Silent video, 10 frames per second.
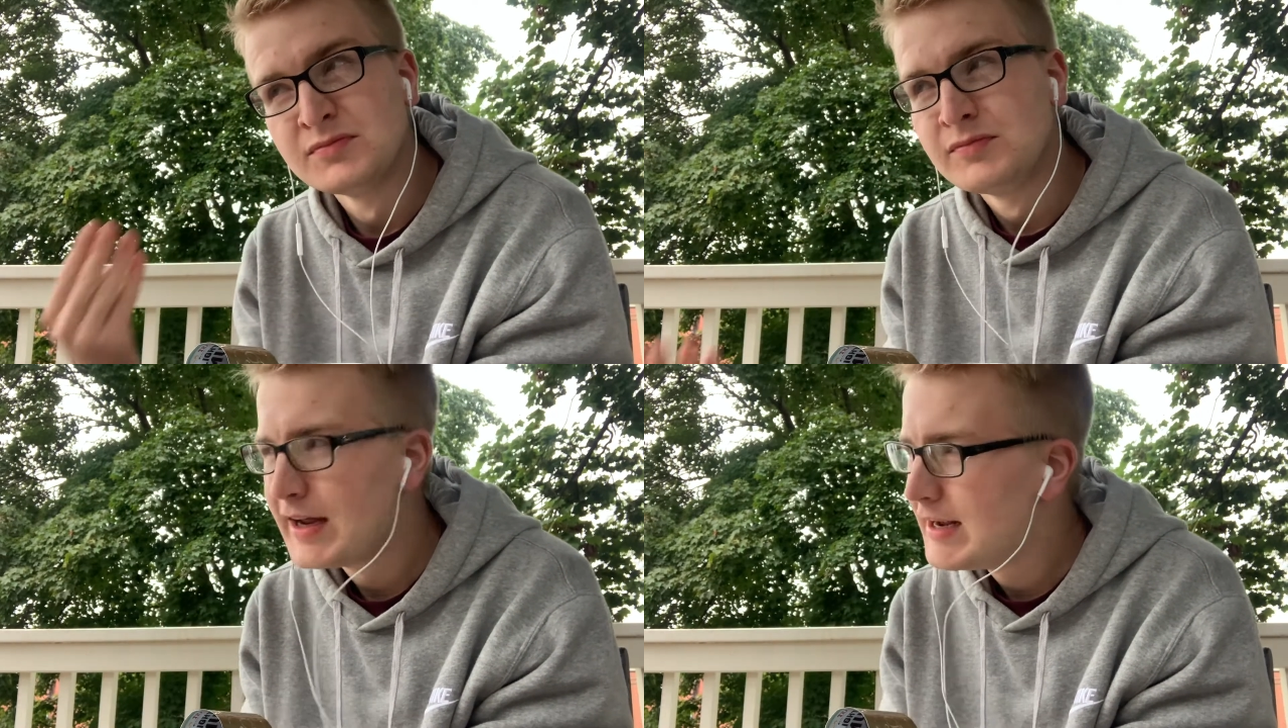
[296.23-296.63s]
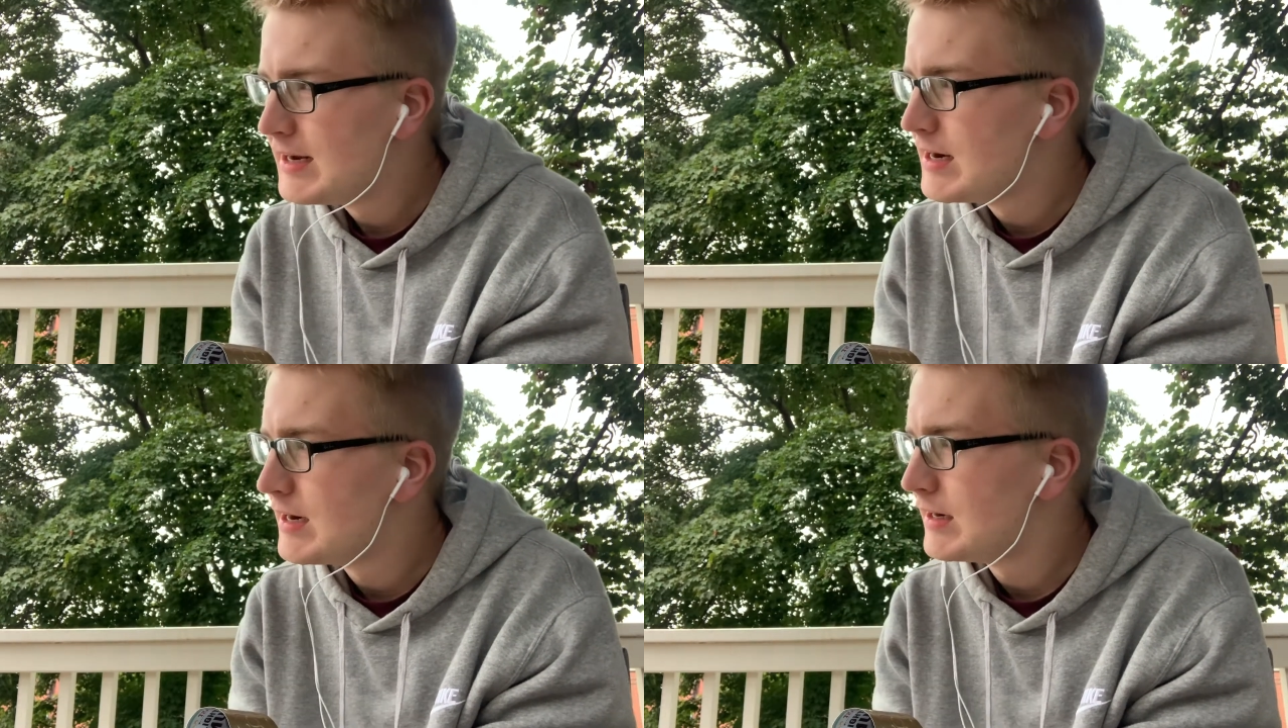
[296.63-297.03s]

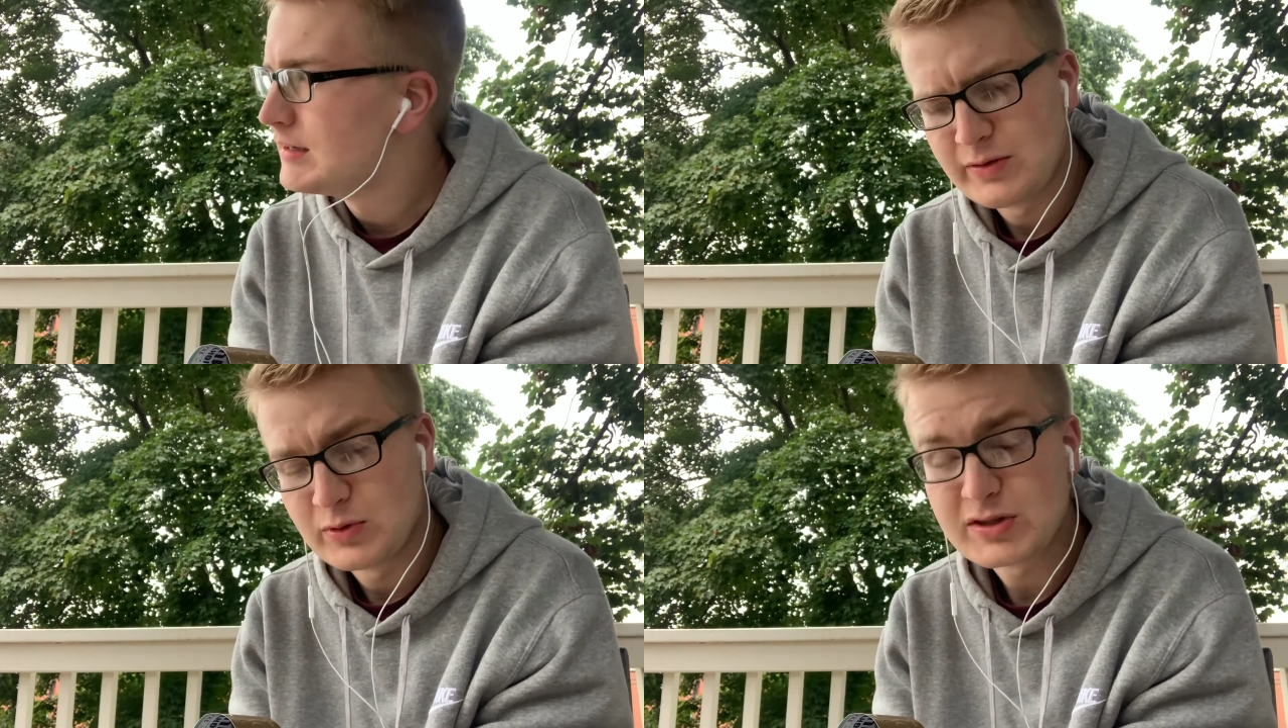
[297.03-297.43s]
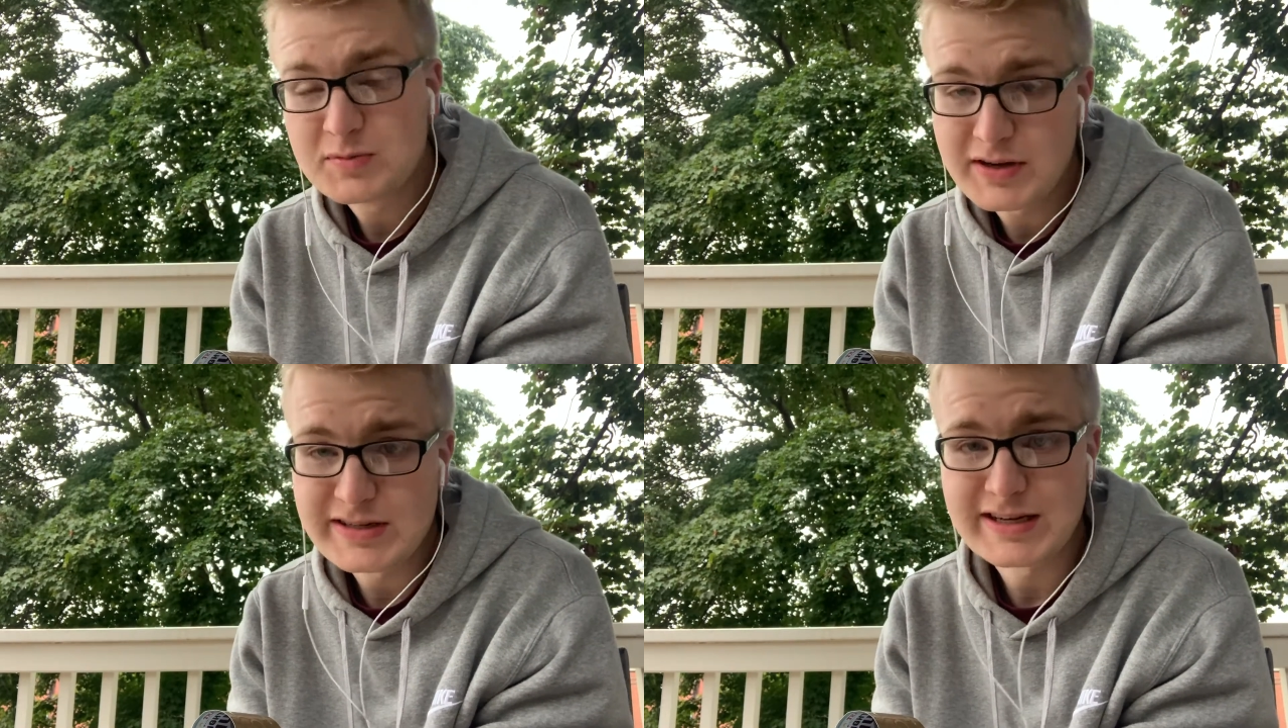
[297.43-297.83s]
well, it
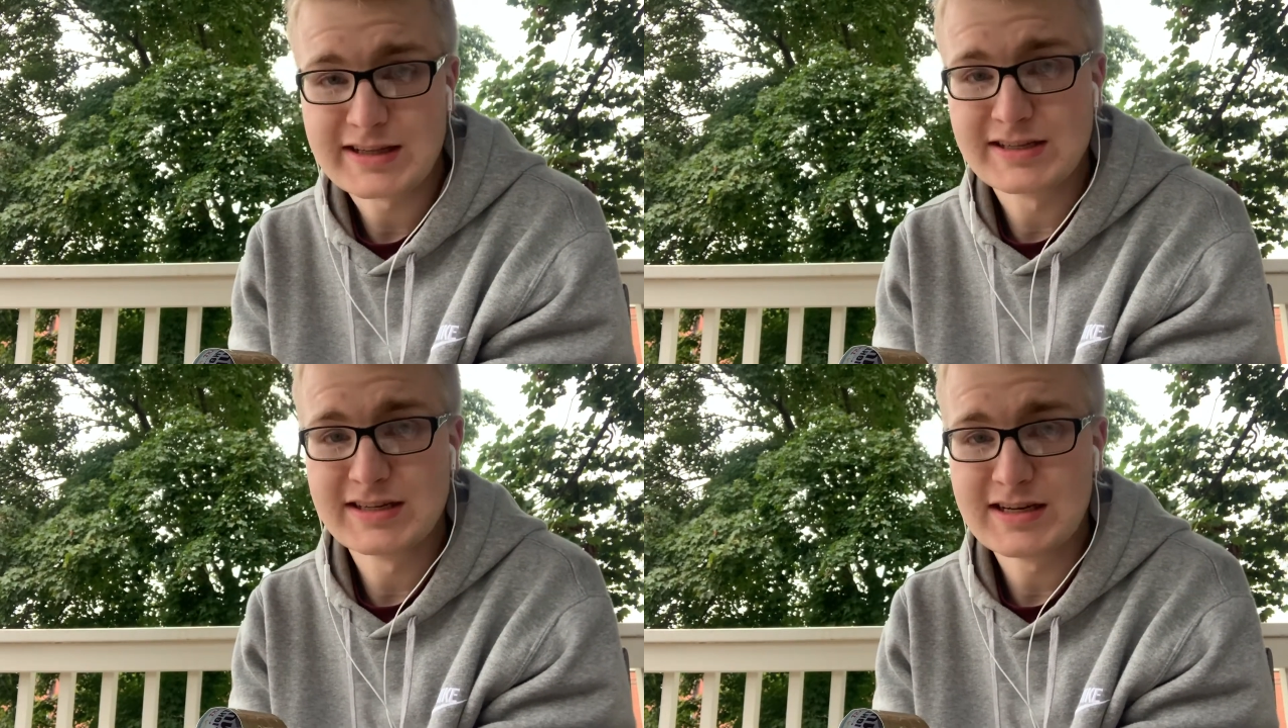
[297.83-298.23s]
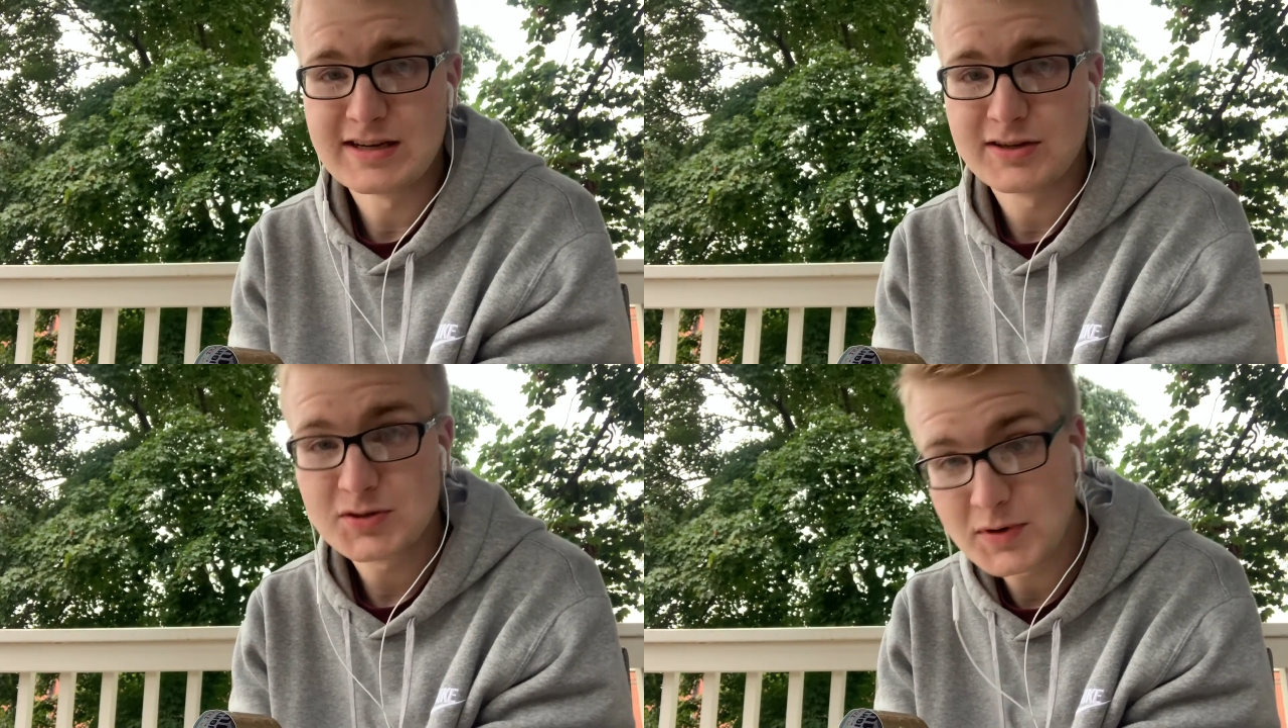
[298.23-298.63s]
smells like the sea.
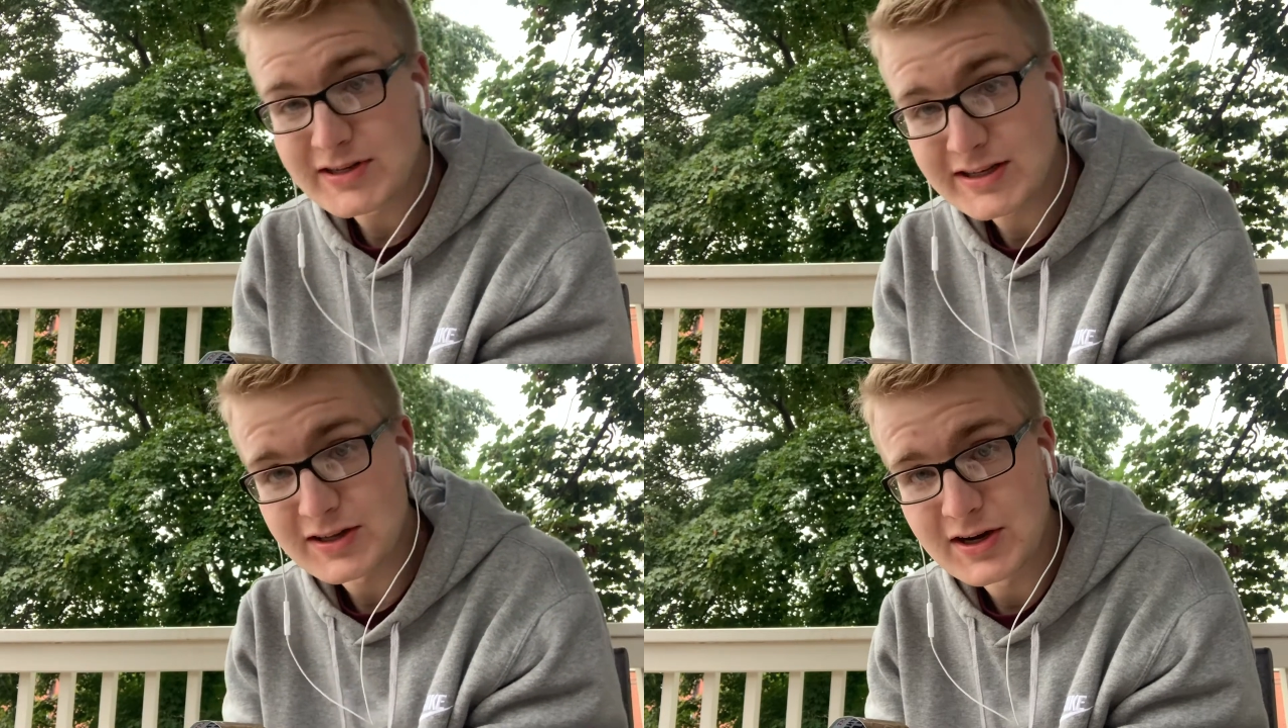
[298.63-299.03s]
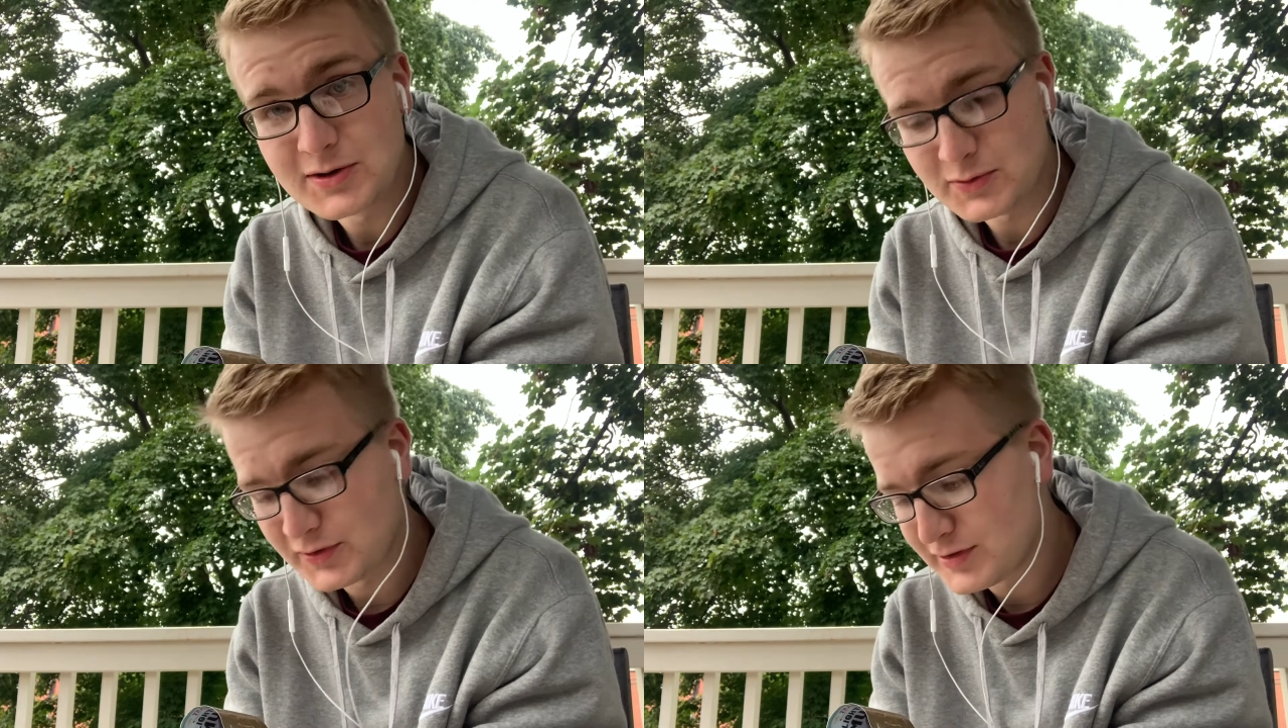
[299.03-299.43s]
It smells like the coast,
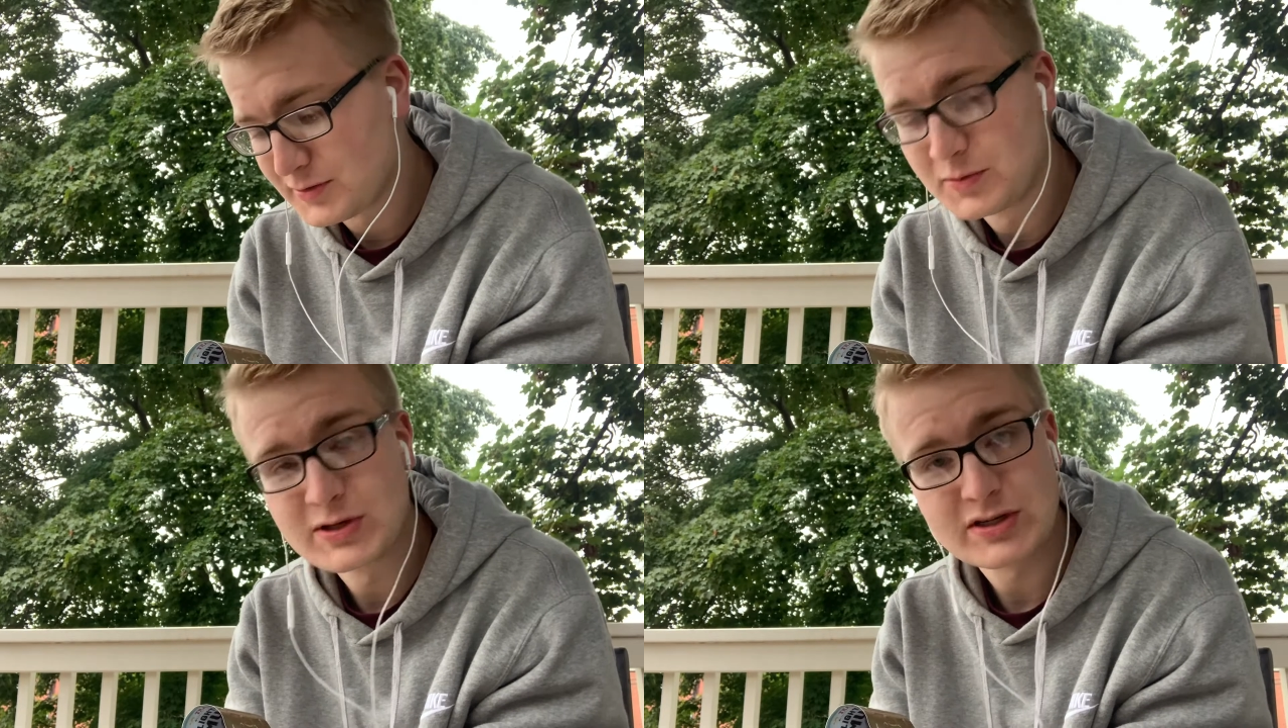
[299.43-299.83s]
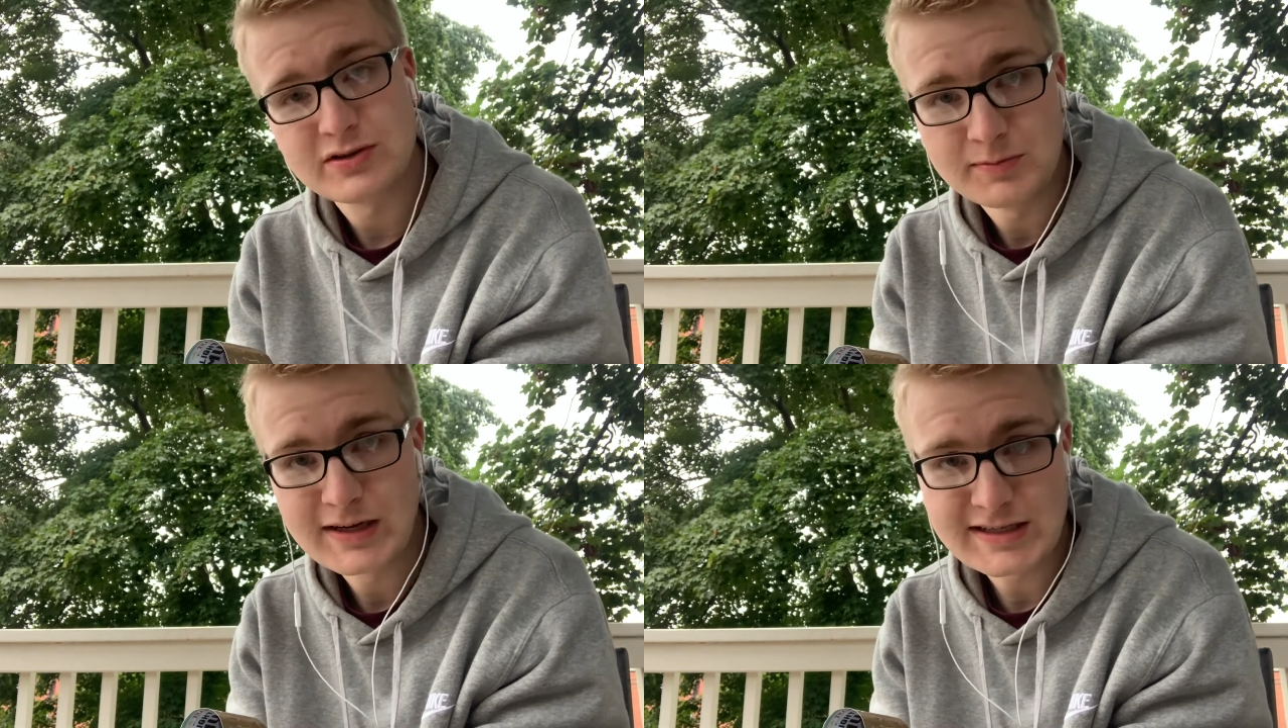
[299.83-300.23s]
which
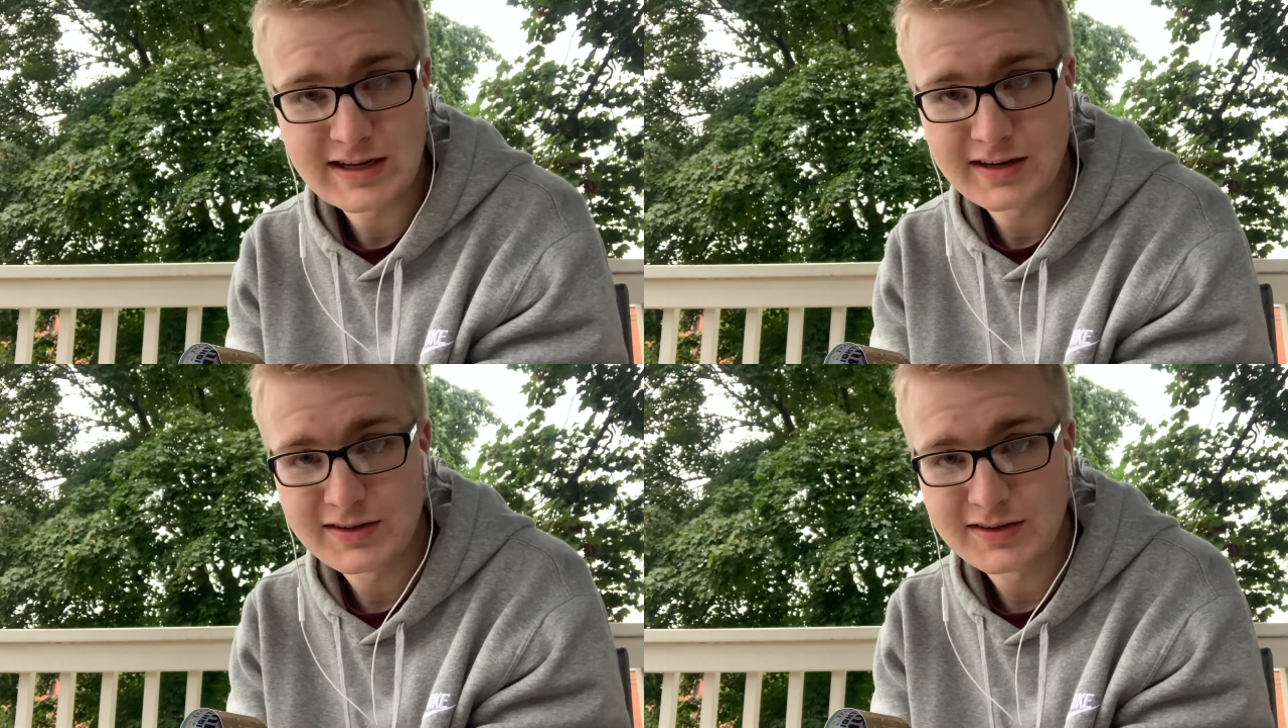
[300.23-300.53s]
makes sense.